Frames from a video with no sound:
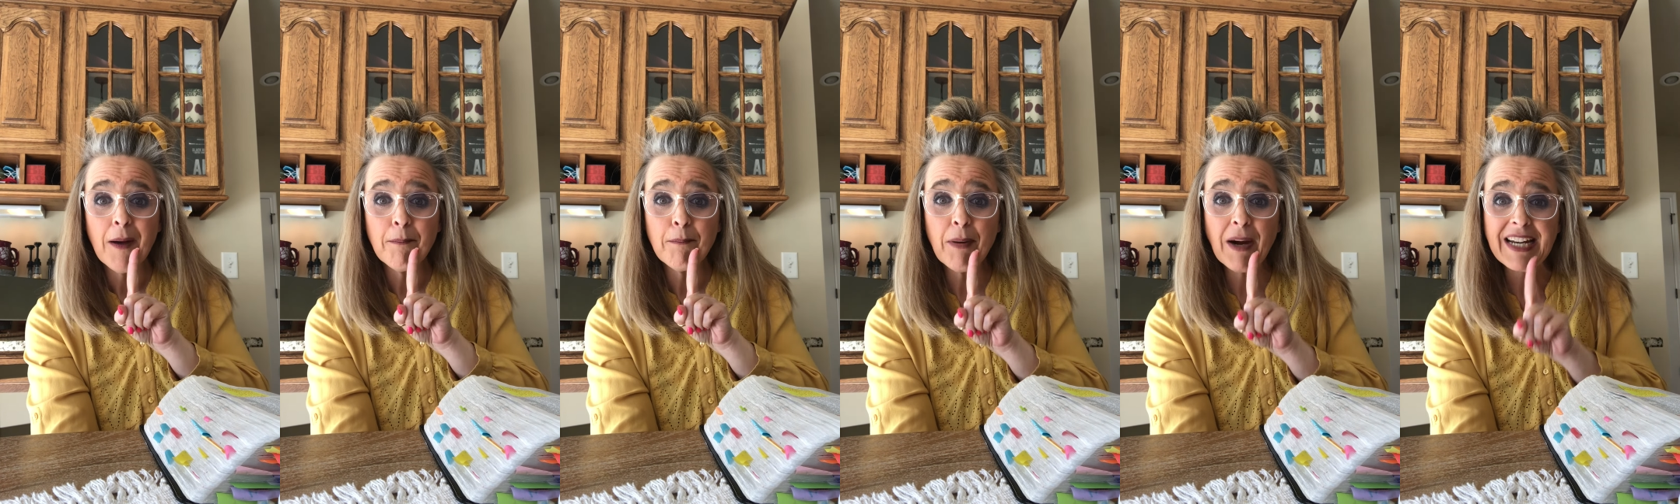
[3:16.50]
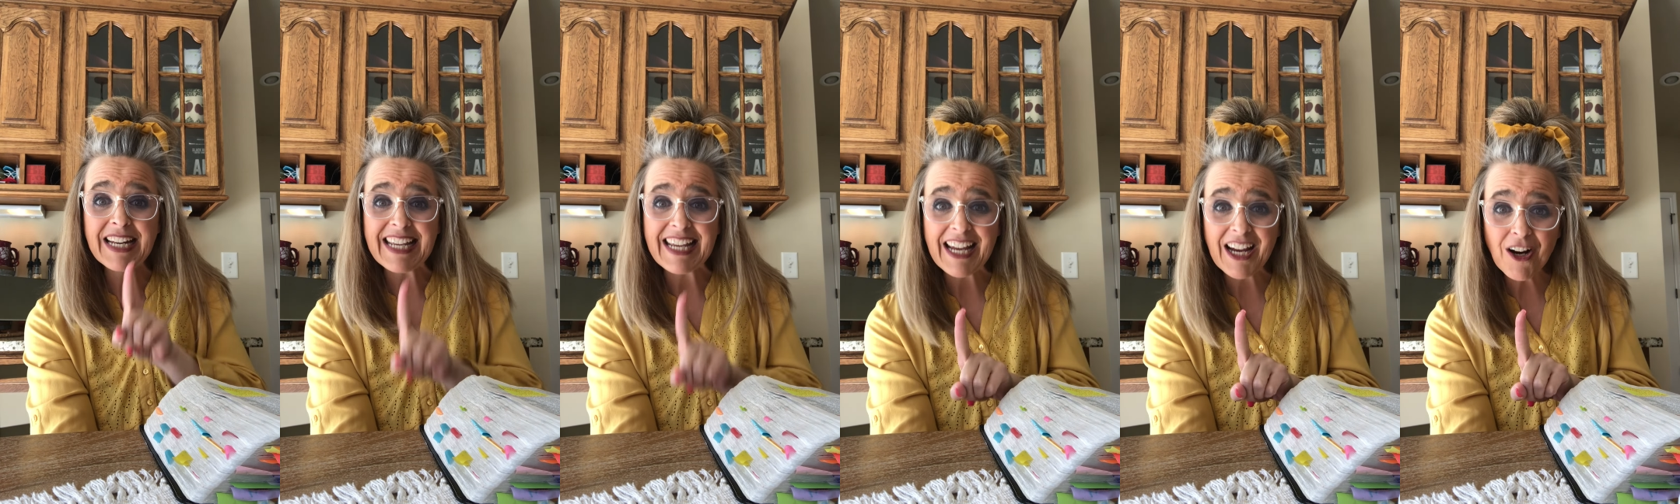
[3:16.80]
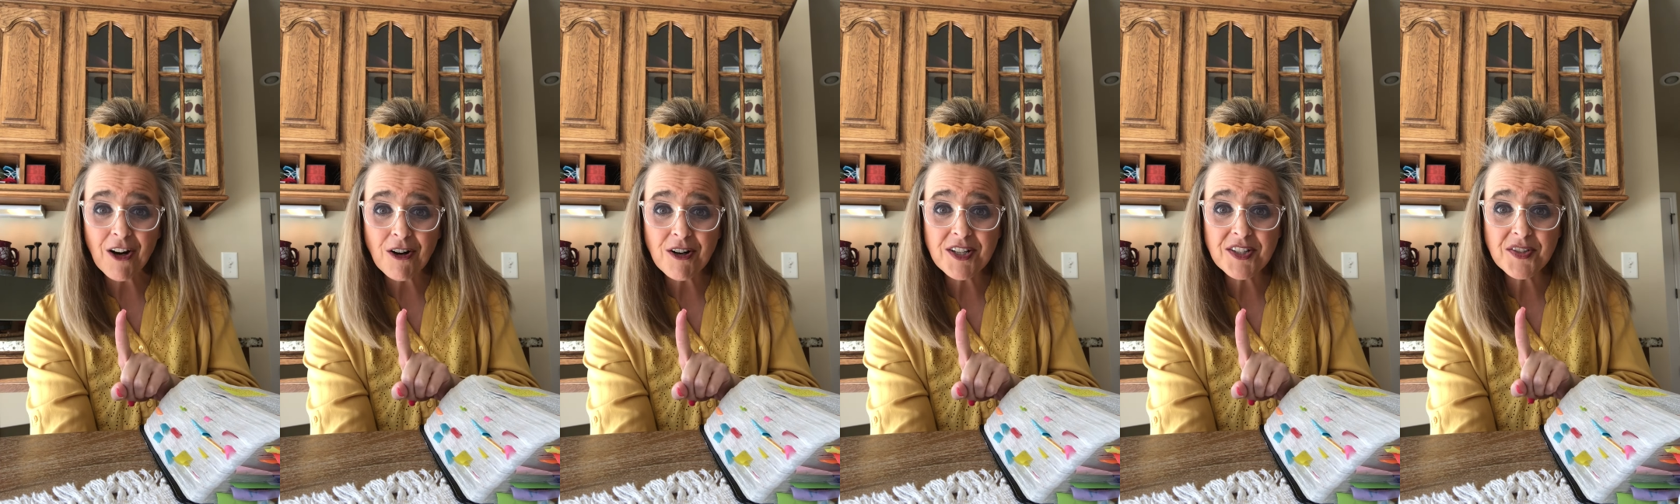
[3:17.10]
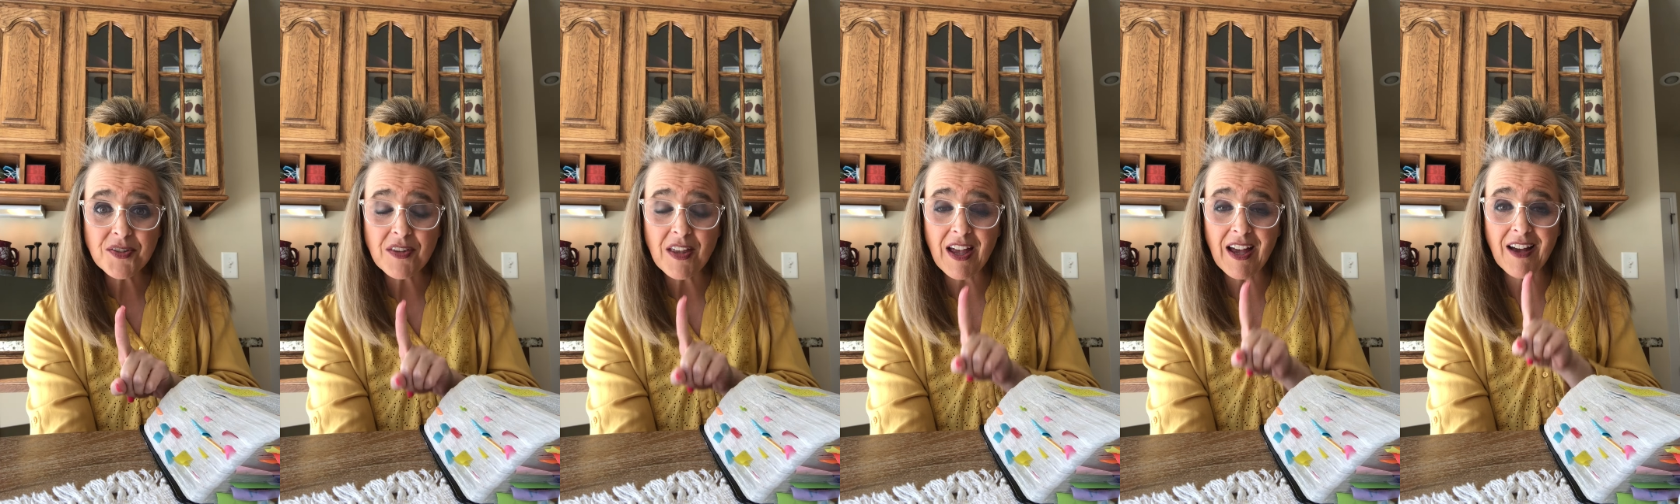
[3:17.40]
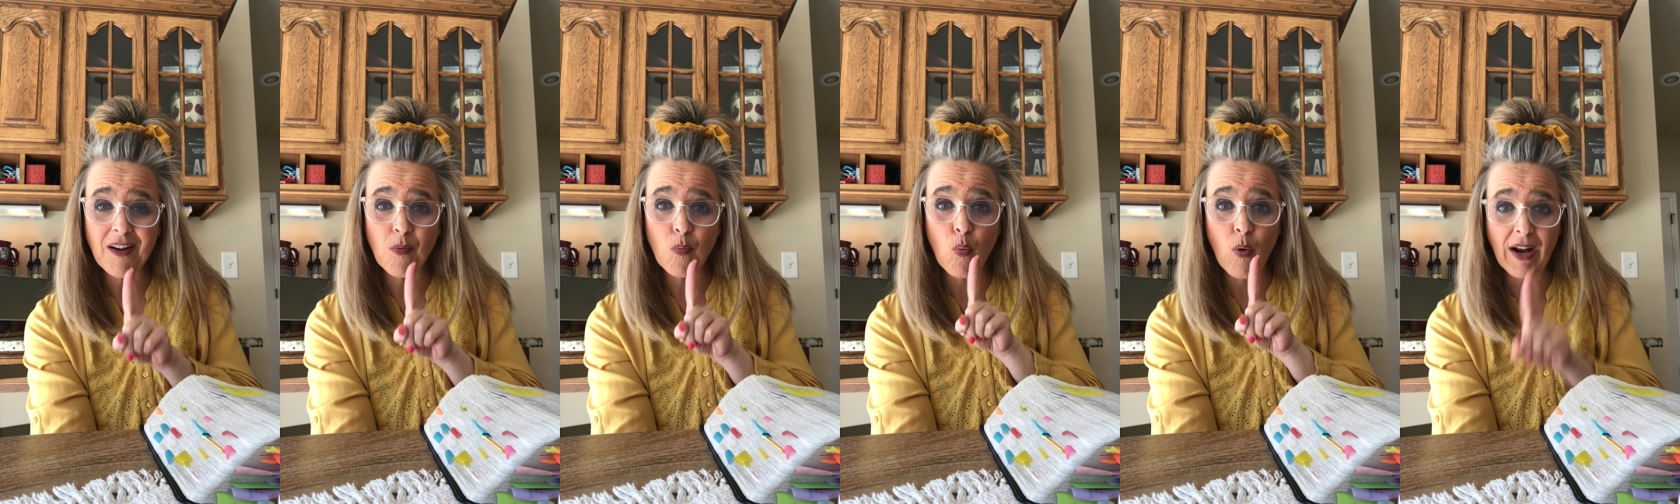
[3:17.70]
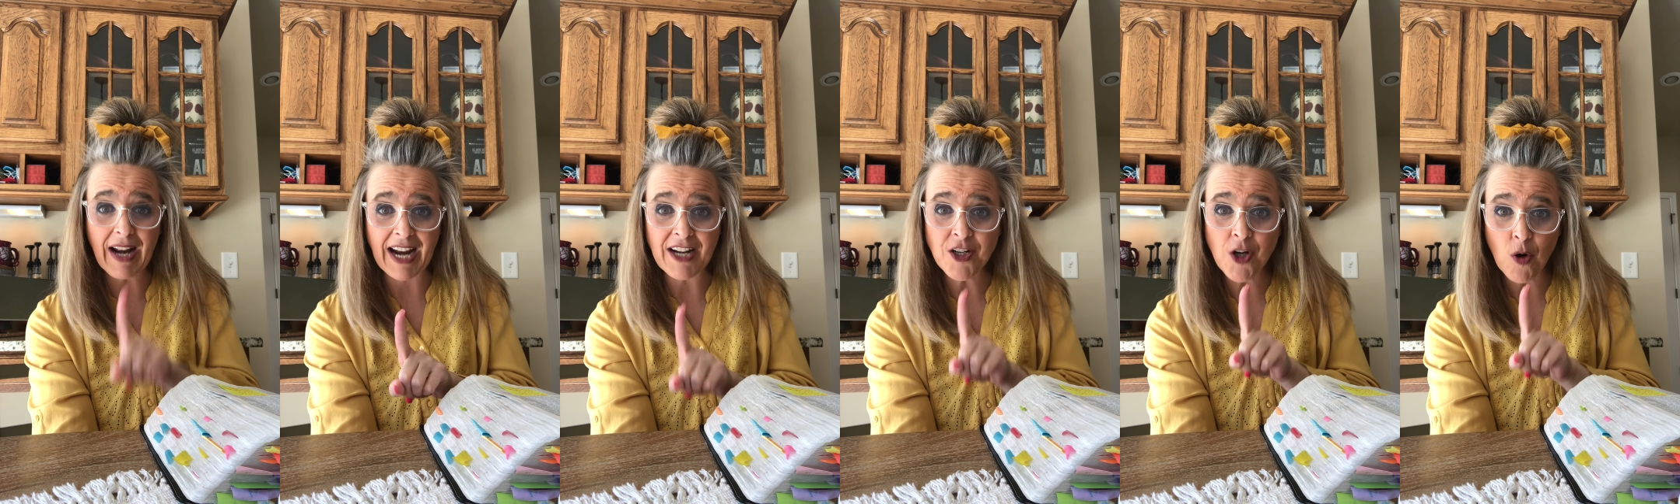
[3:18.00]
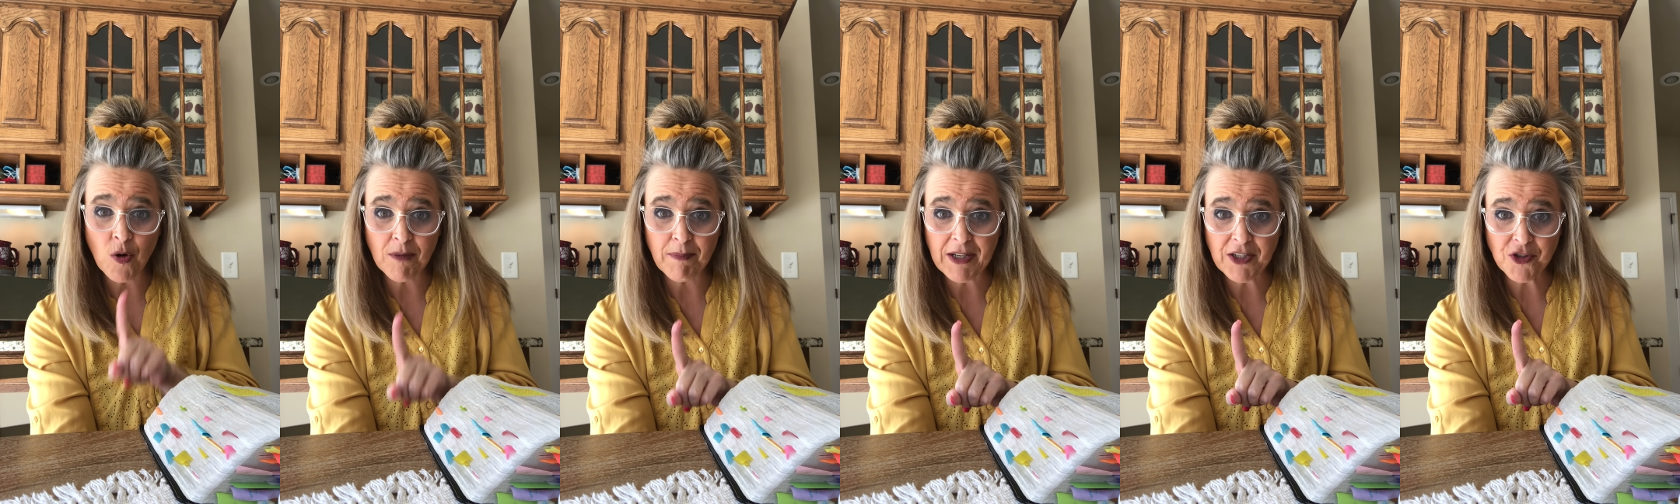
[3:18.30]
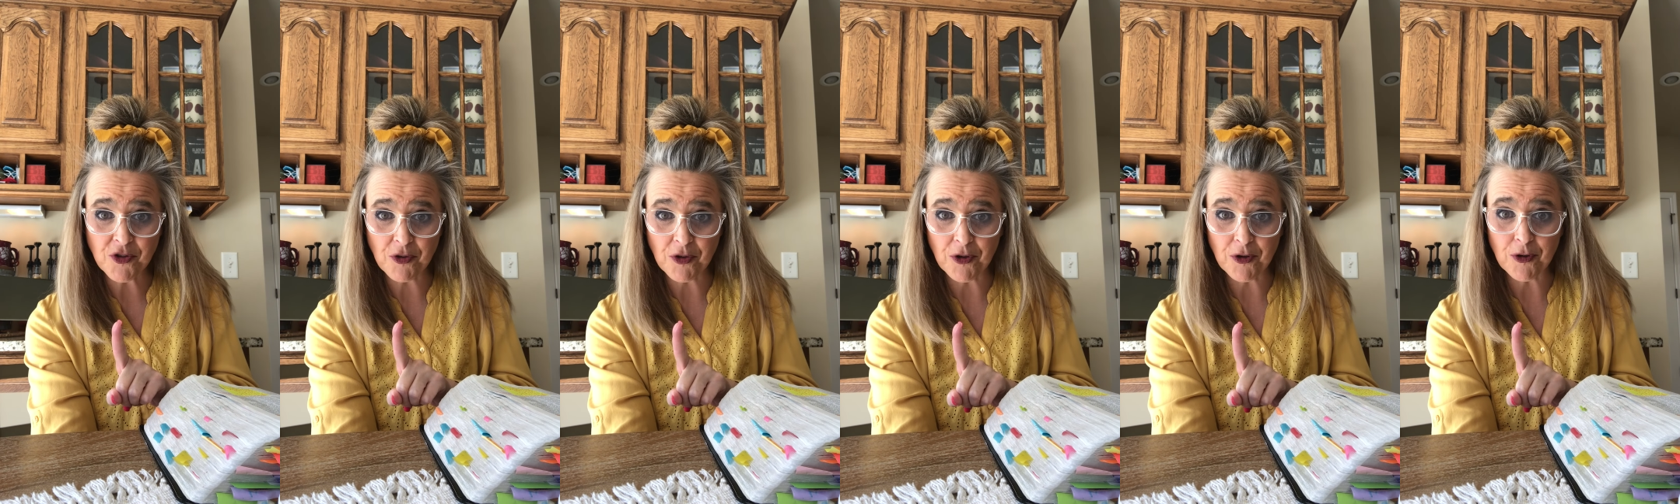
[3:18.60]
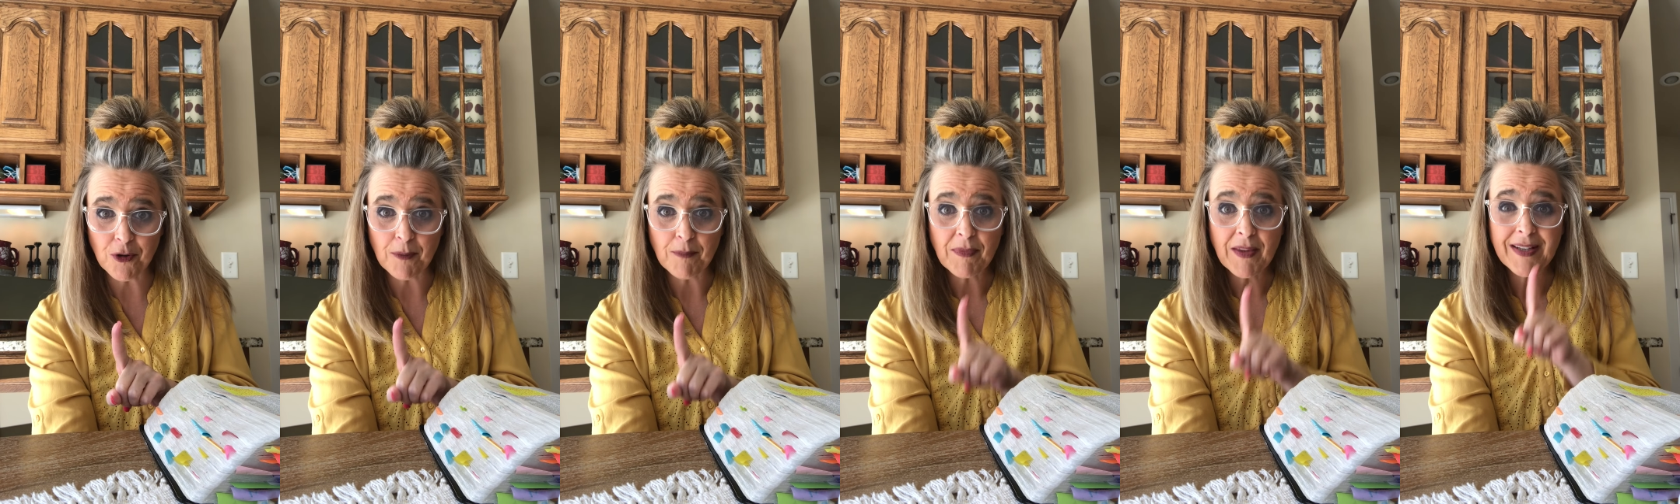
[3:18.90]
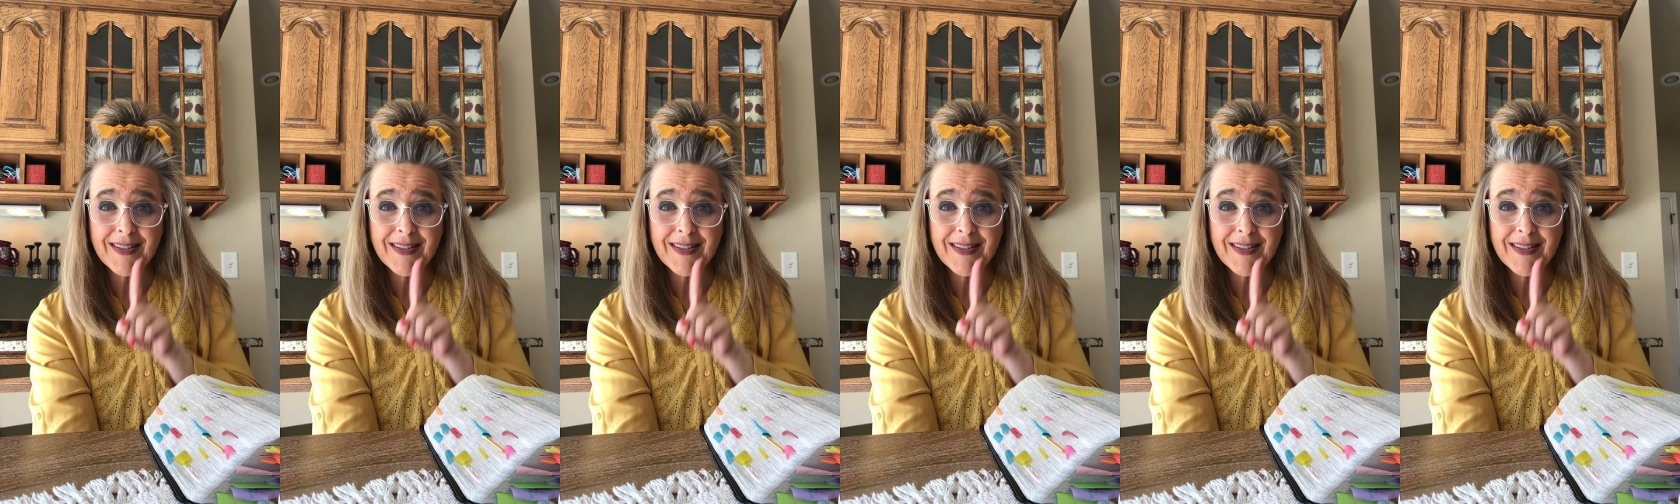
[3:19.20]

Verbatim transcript: But here is what I know to be true.